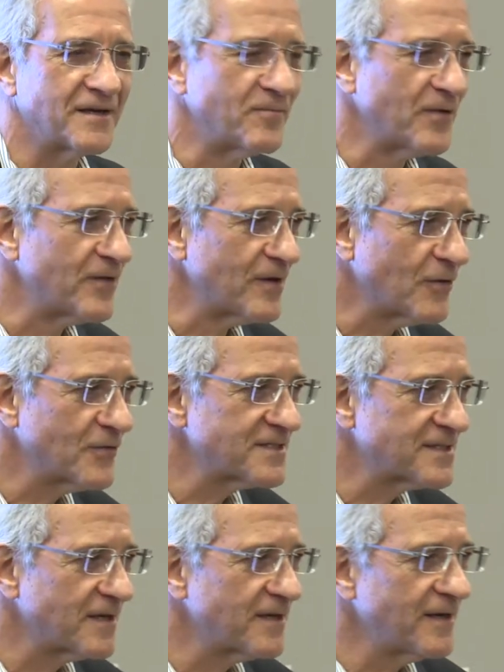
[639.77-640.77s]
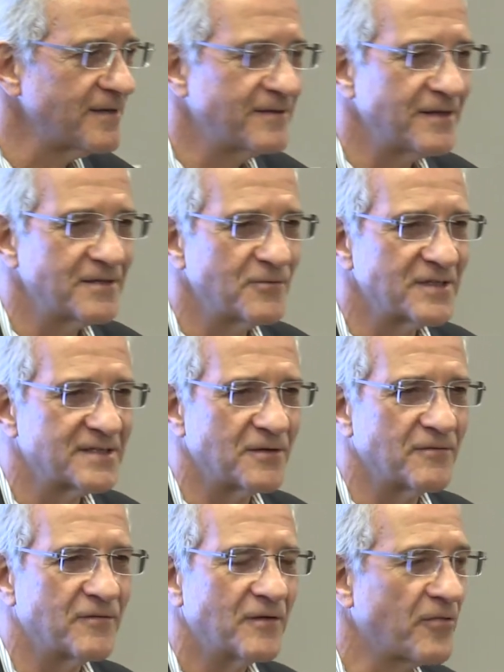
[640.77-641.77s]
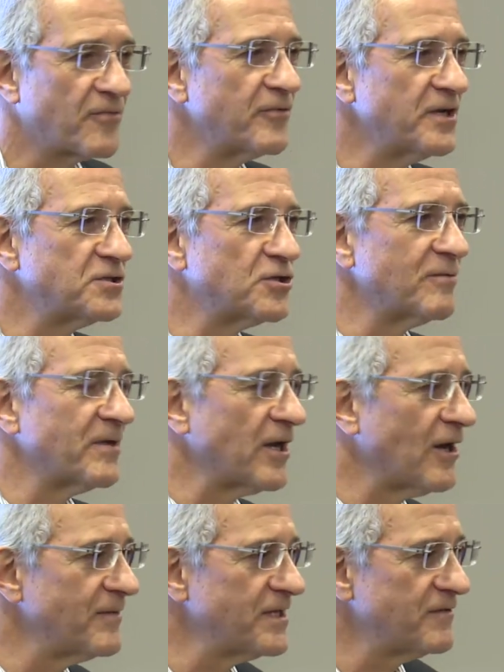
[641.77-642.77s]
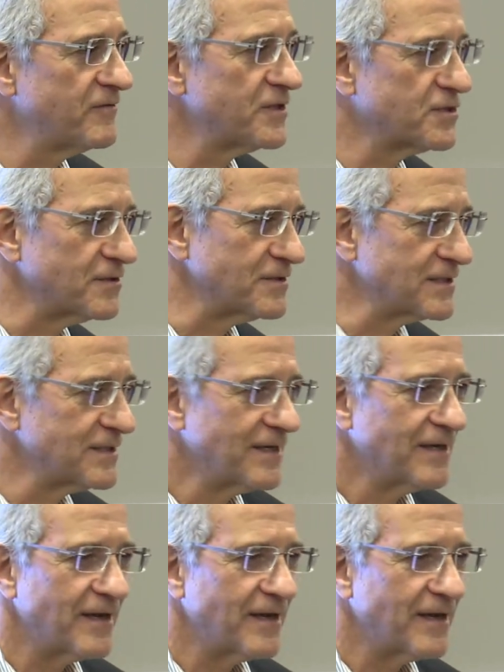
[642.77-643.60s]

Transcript: but the local study I did was of three German army divisions.